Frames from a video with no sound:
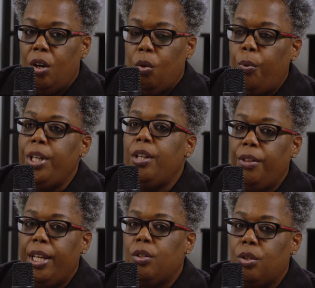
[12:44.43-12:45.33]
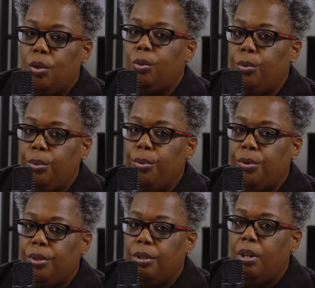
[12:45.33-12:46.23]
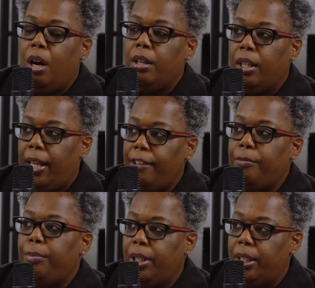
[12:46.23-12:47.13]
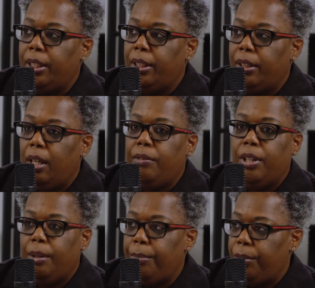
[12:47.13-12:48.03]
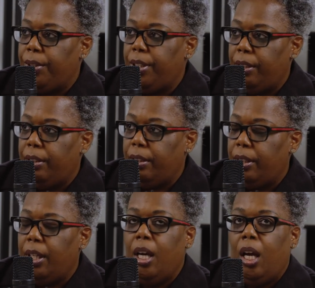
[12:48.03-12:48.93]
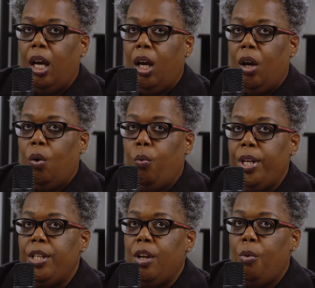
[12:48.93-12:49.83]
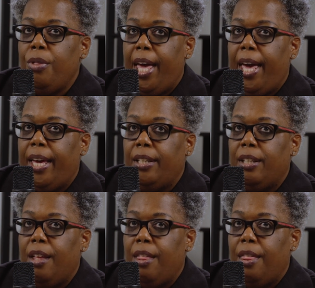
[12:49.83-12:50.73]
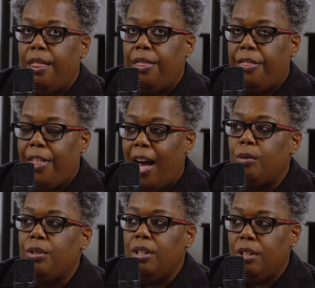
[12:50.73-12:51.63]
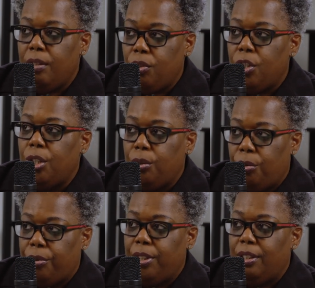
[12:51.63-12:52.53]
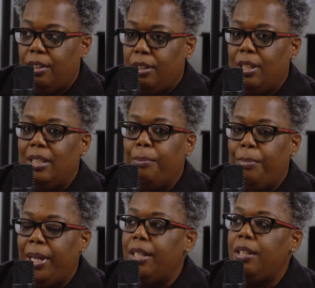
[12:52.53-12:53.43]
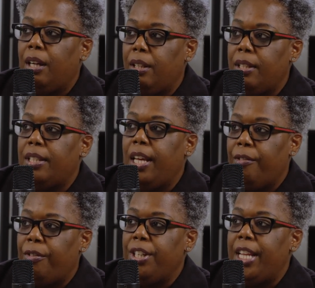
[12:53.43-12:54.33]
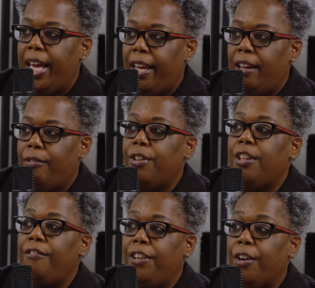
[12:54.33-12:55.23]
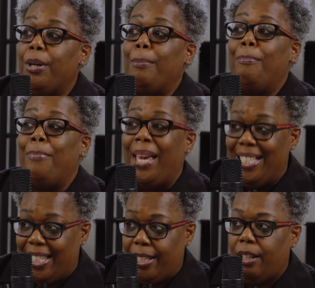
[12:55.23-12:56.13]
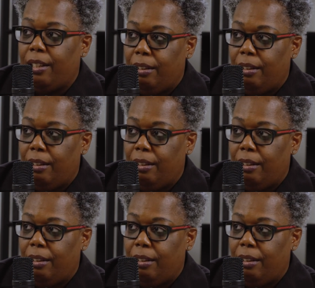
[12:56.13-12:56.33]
We know that schools are the lifeblood of the community. We know that thousands of children depend on us every day for the very basic